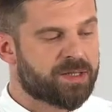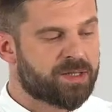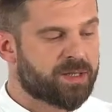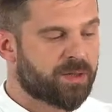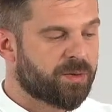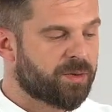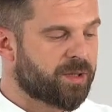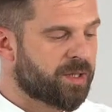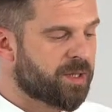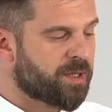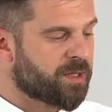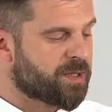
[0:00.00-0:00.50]

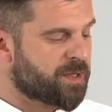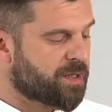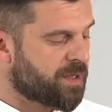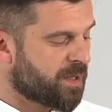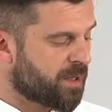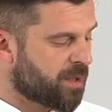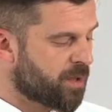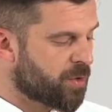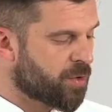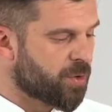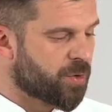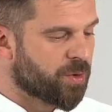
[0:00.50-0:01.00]
so there's
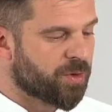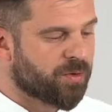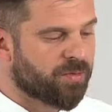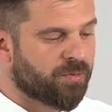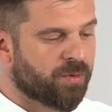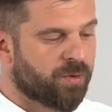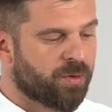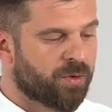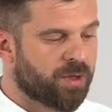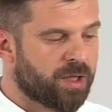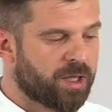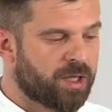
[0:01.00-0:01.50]
a cord
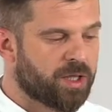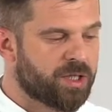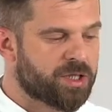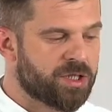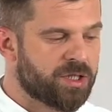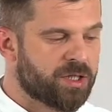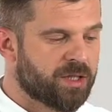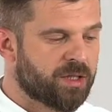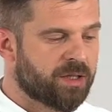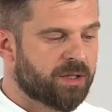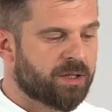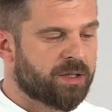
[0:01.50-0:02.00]
for
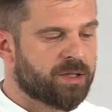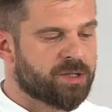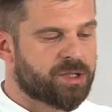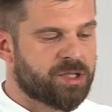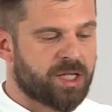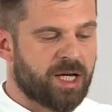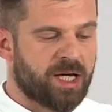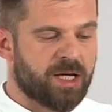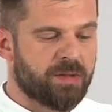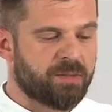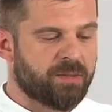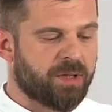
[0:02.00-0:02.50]
each
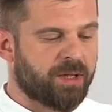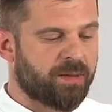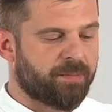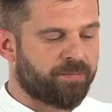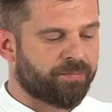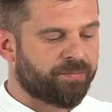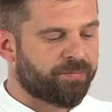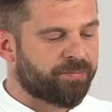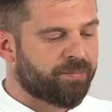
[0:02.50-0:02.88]
chamber,